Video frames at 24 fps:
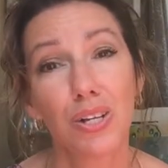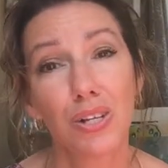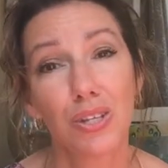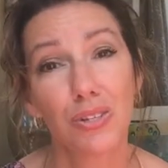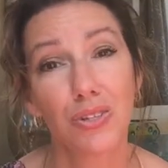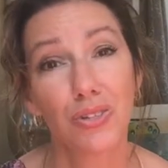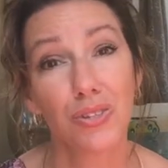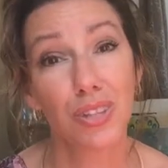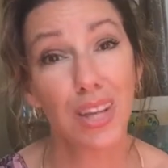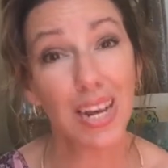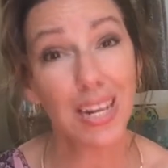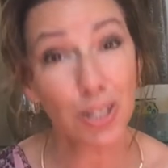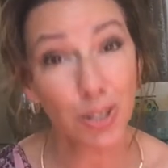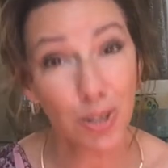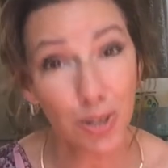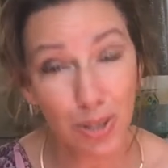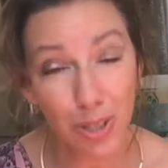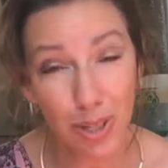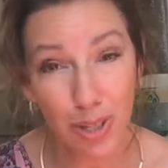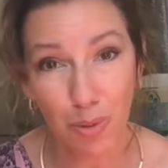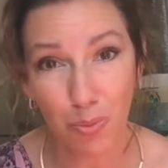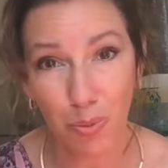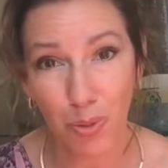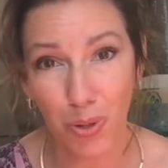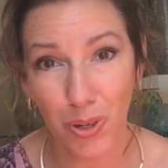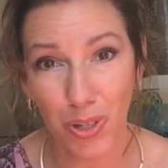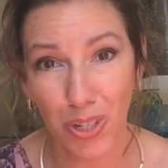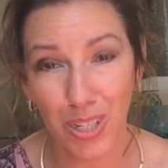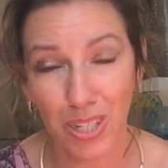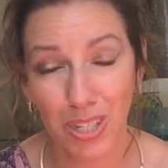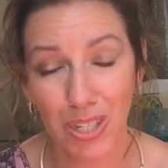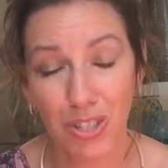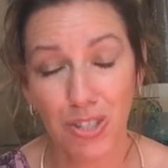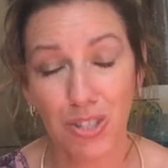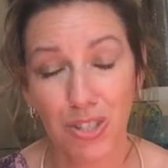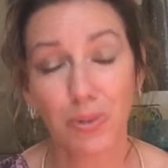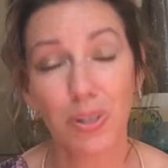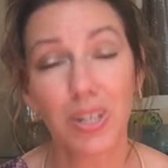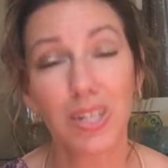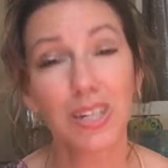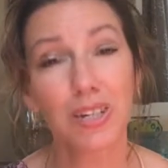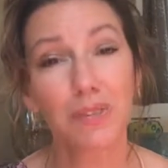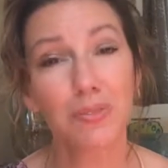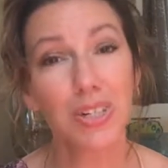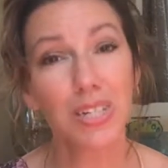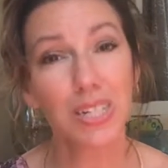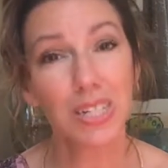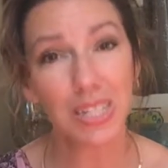So that's really important. So in
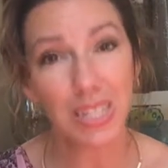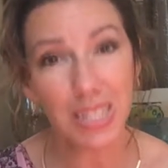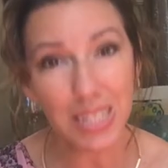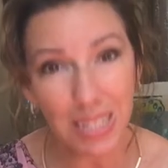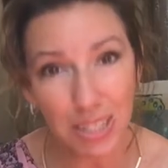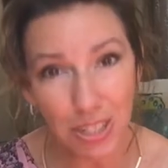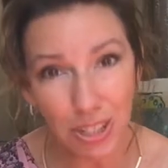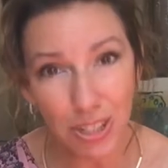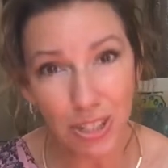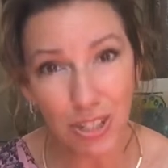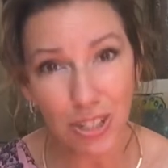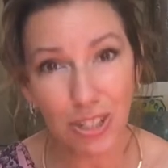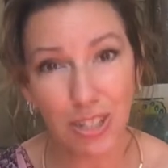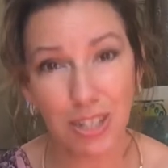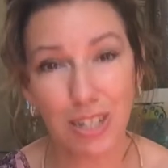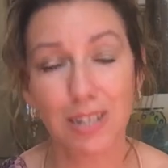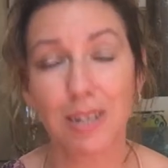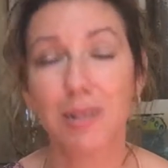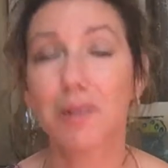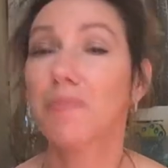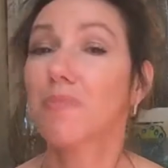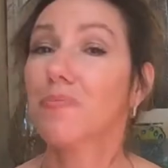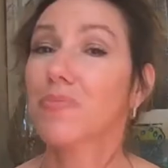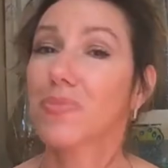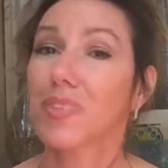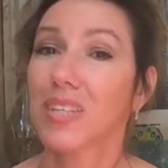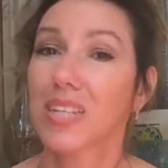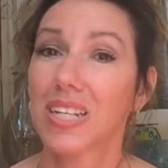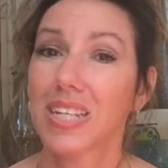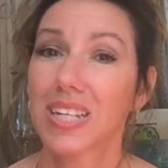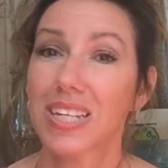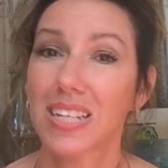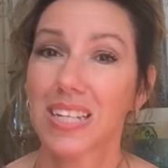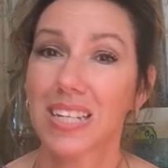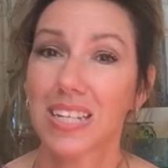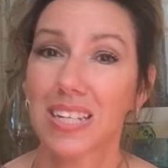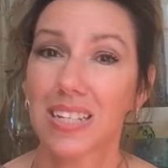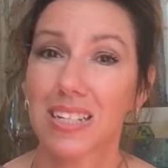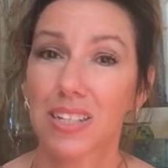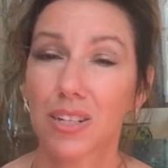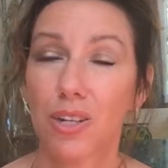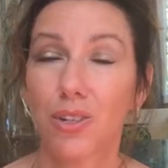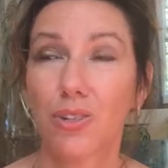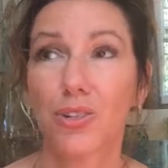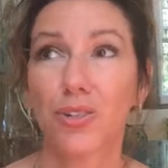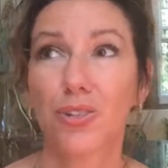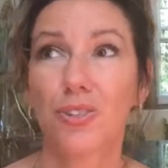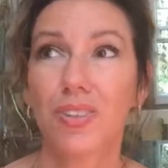a relationship,
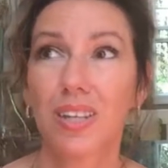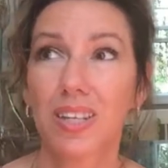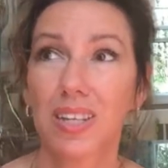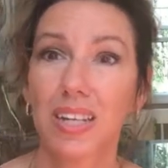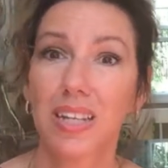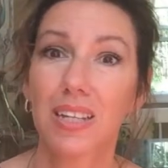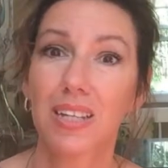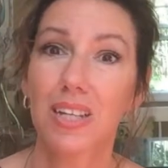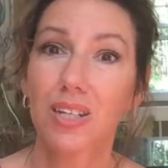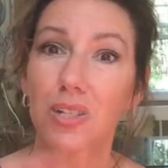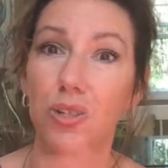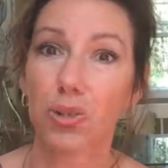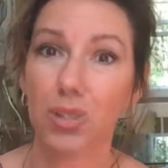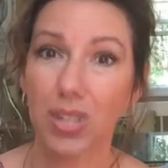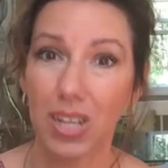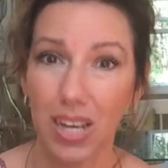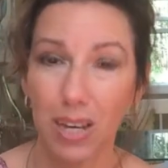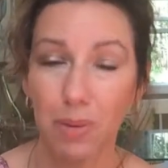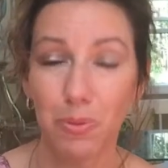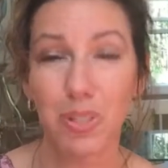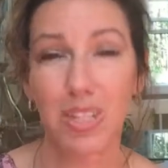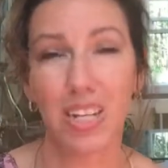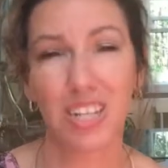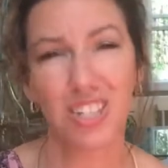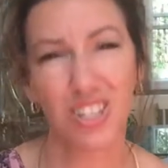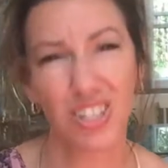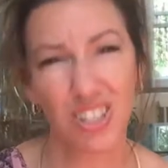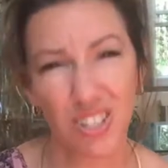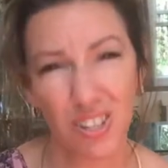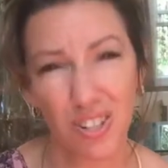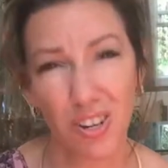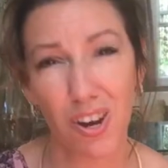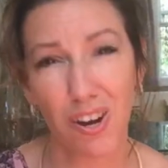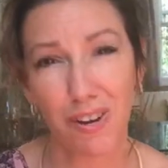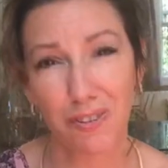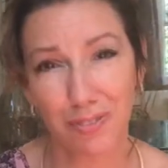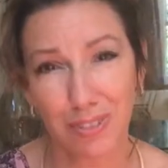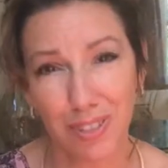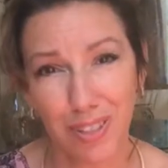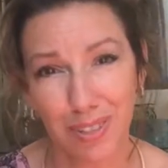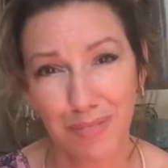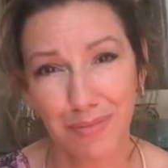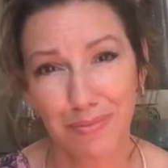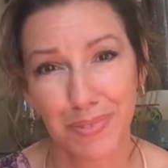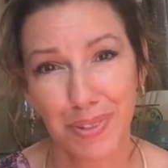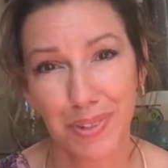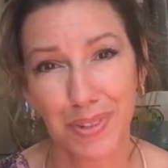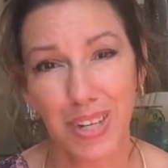you're thinking like, okay, well, that's just coffee,
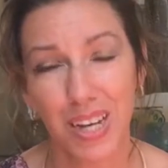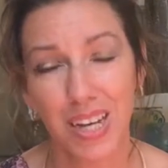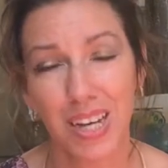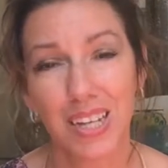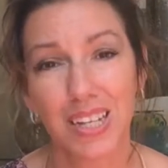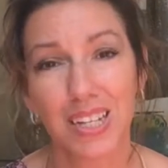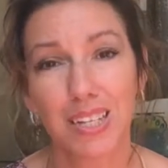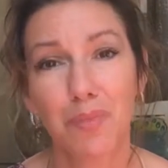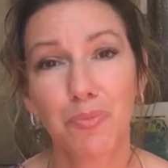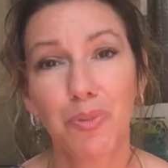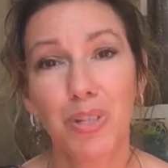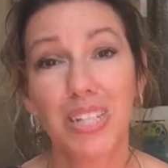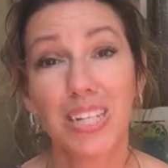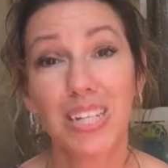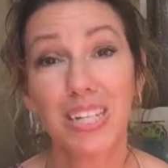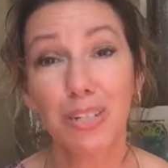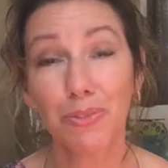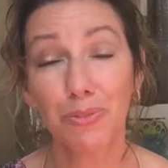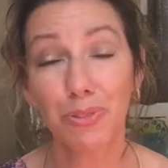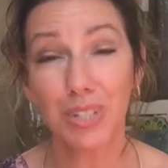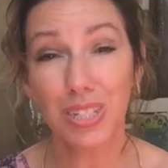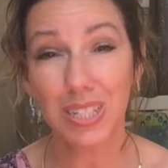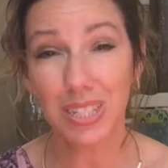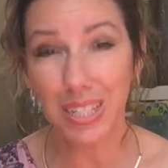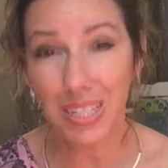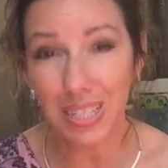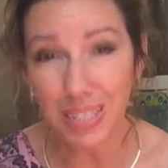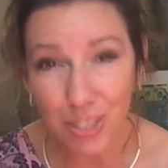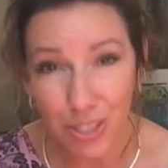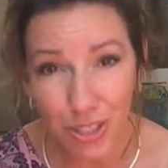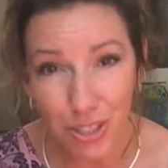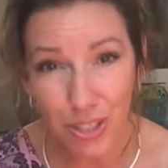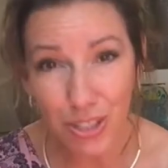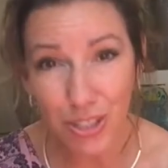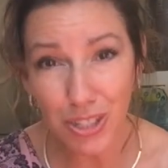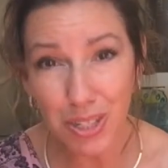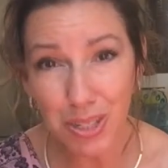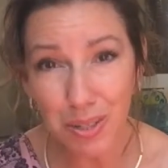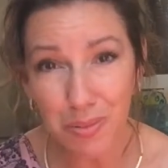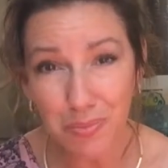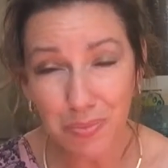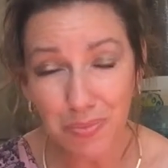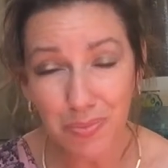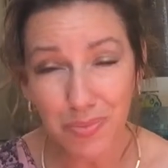okay? But in a relationship,